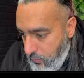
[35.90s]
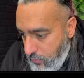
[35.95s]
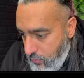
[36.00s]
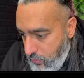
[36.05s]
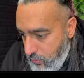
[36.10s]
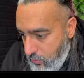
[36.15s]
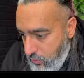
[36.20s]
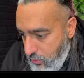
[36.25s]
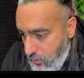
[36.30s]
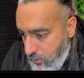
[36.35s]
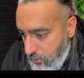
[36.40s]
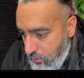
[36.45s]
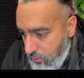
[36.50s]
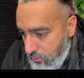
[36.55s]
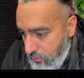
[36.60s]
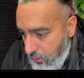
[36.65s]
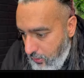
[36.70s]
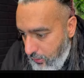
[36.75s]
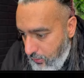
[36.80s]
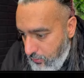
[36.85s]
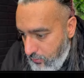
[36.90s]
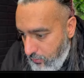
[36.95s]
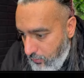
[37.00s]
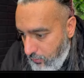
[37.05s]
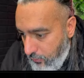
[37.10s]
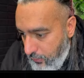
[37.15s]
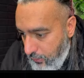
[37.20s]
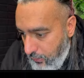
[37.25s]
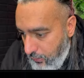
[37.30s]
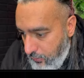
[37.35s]
Just change the settings
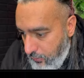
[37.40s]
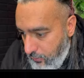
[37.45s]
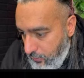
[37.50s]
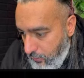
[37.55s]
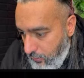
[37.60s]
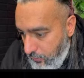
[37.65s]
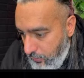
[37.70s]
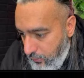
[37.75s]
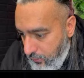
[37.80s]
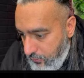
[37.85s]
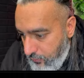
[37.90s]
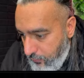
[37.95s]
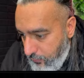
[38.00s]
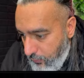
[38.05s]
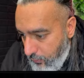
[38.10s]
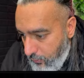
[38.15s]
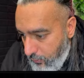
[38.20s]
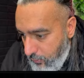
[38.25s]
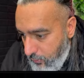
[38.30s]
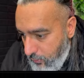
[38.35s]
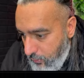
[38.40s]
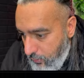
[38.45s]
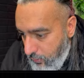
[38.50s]
on that. No, that's fine.